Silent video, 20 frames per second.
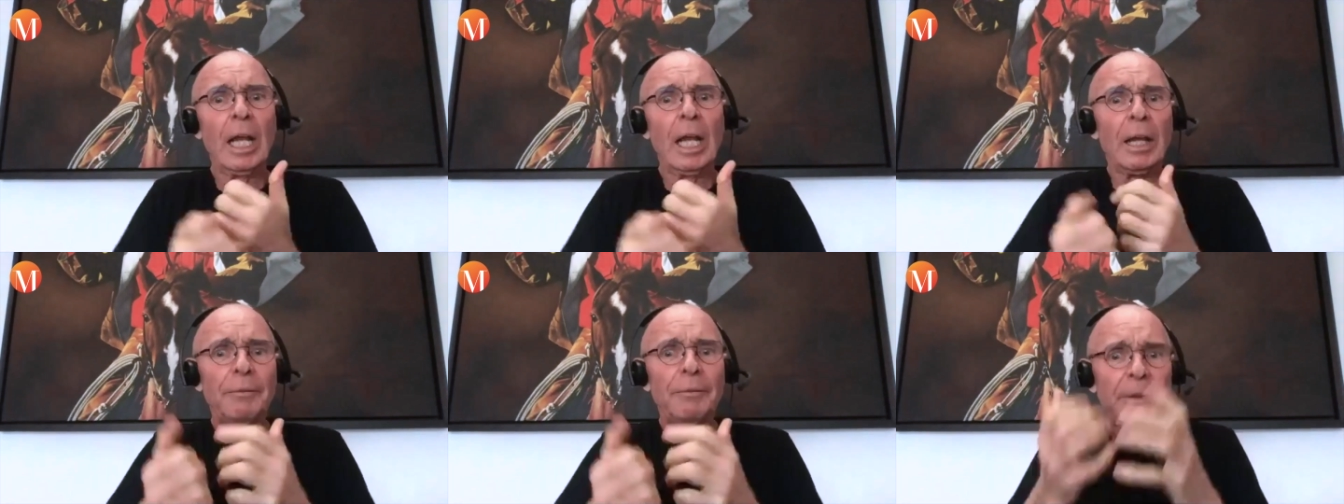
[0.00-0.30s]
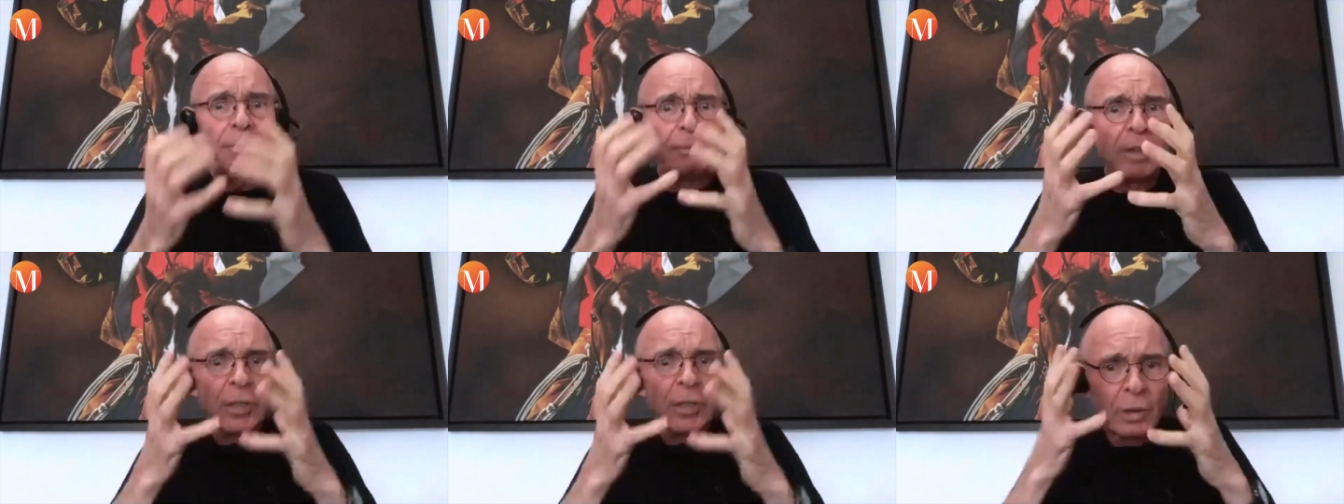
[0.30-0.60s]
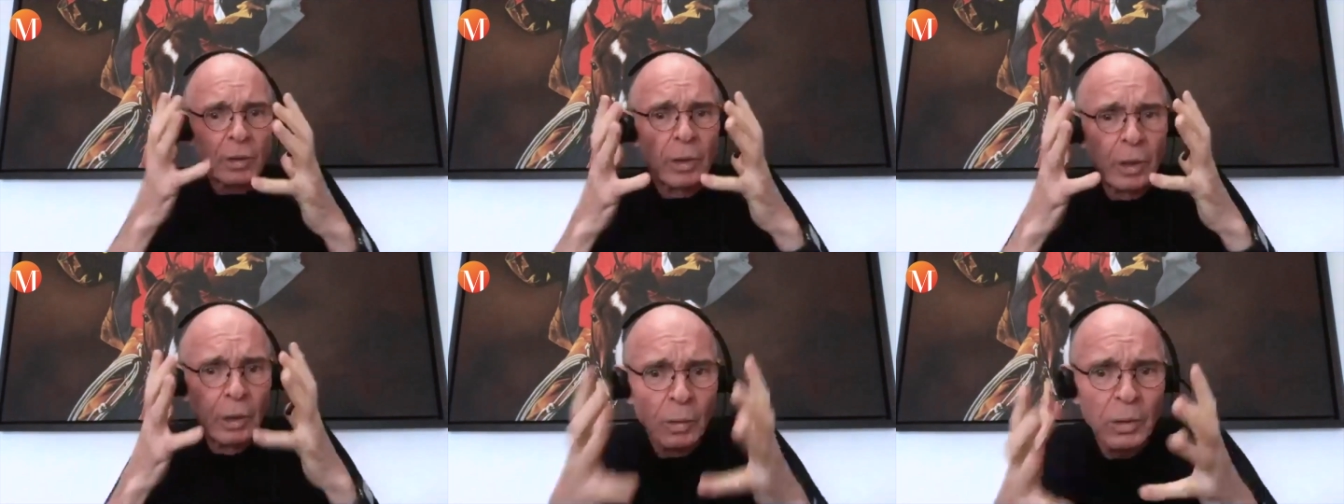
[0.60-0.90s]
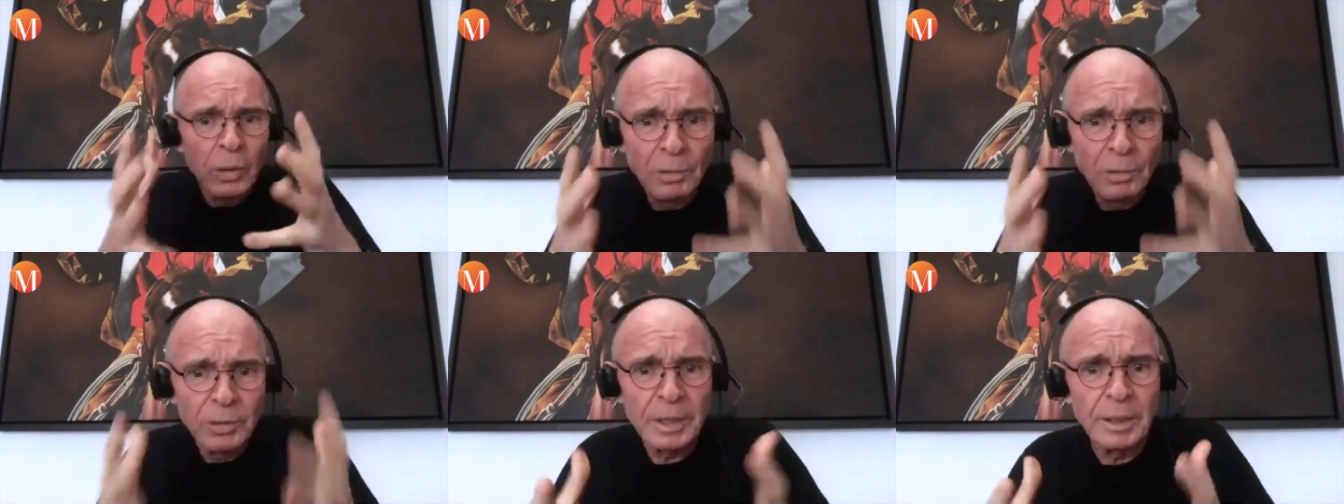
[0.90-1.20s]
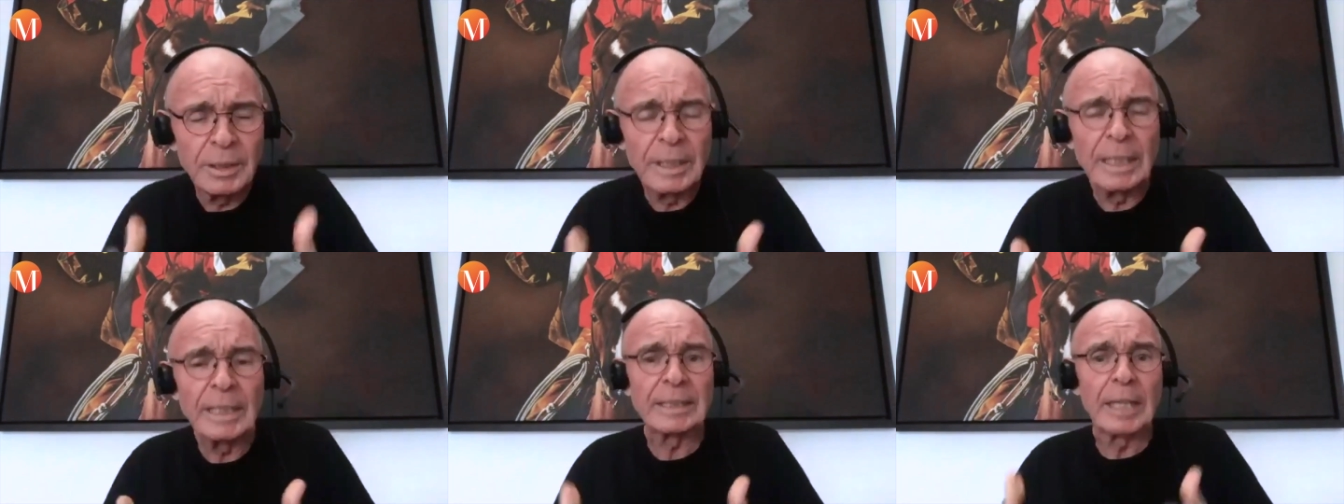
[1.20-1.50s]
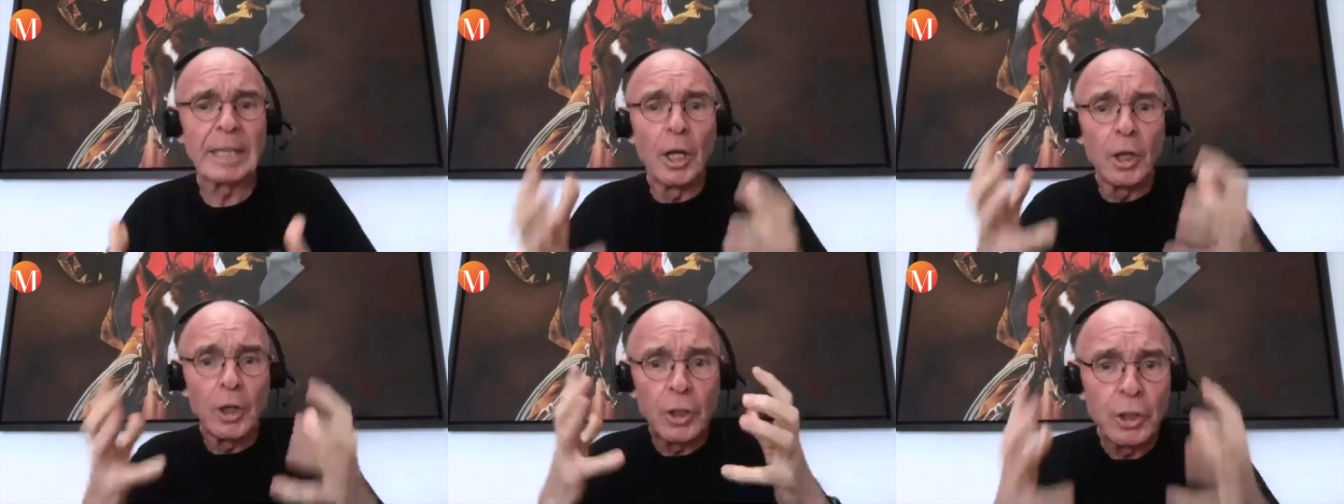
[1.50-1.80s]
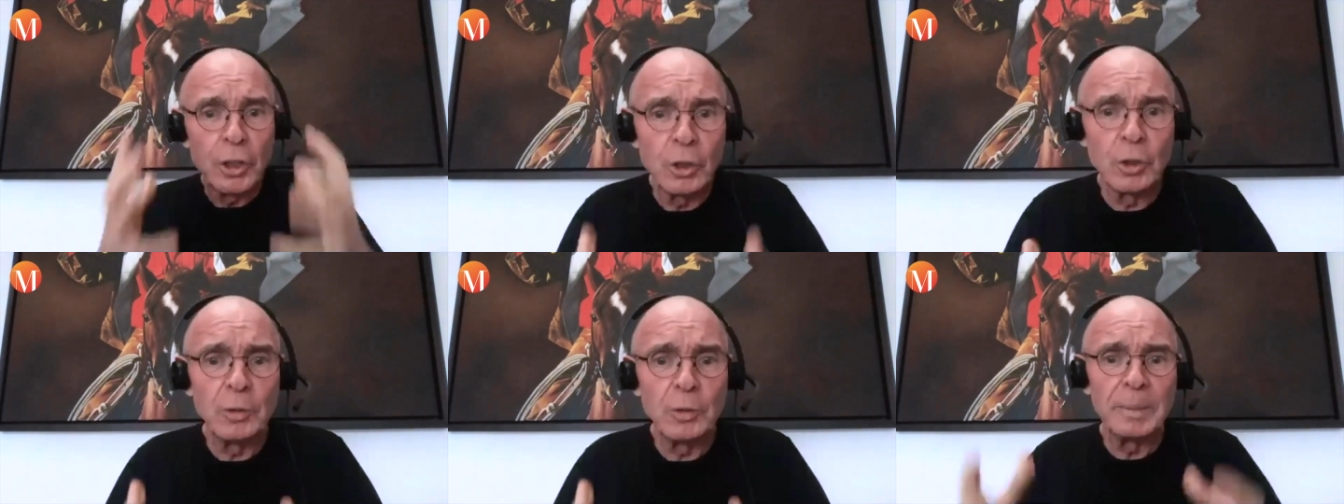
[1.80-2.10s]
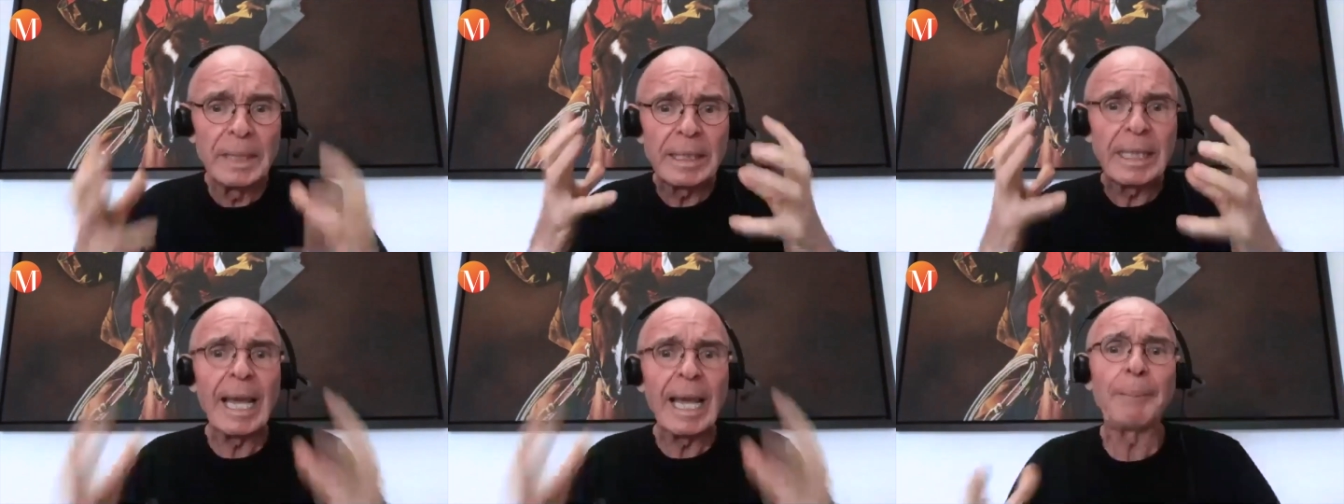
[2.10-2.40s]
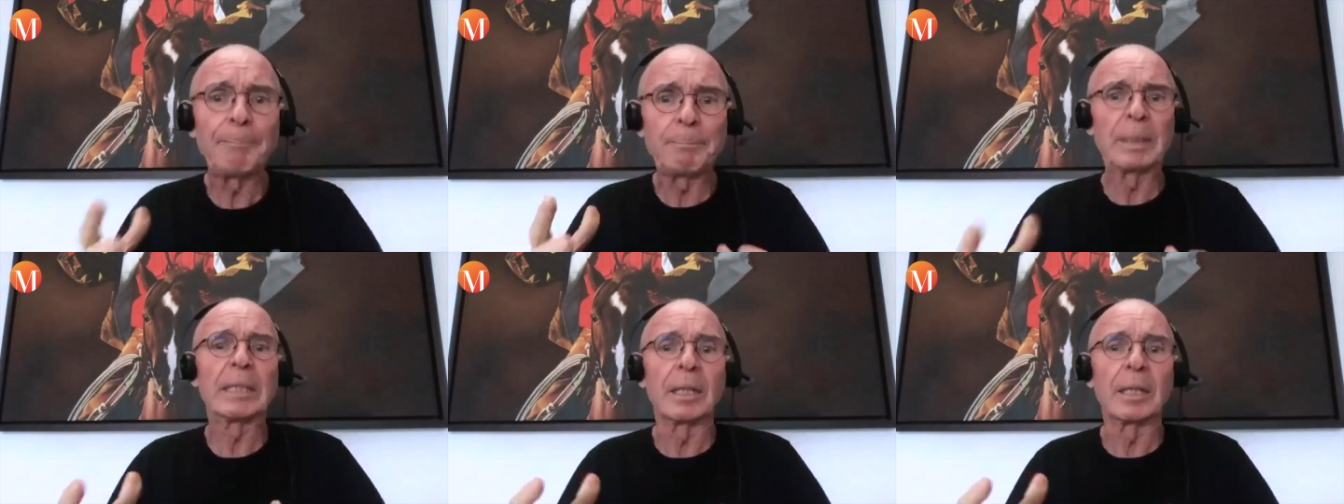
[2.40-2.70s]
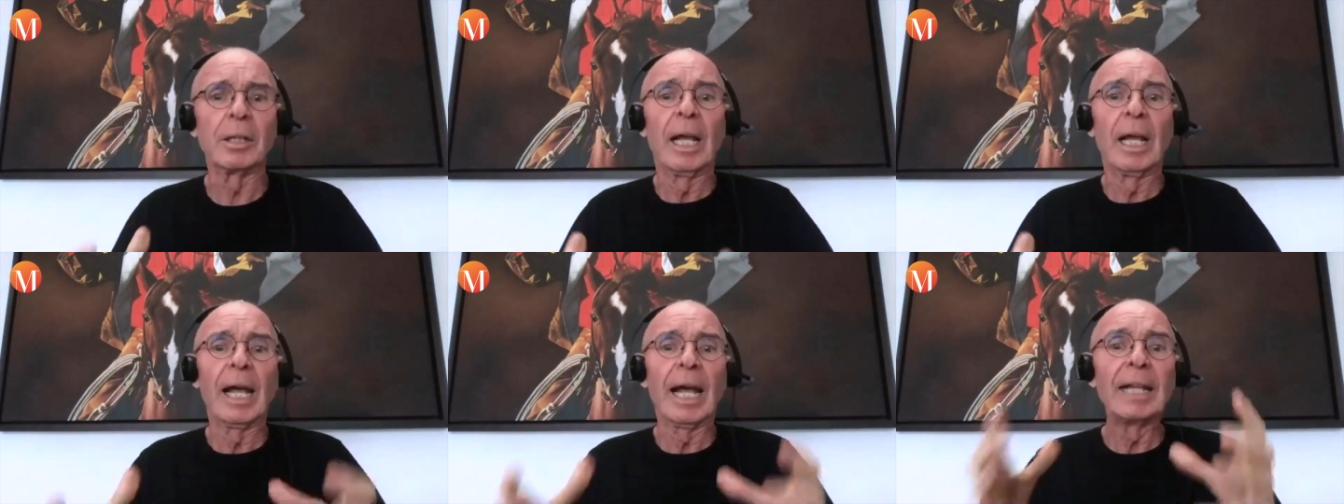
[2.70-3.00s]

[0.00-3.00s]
We should look onto this human capital.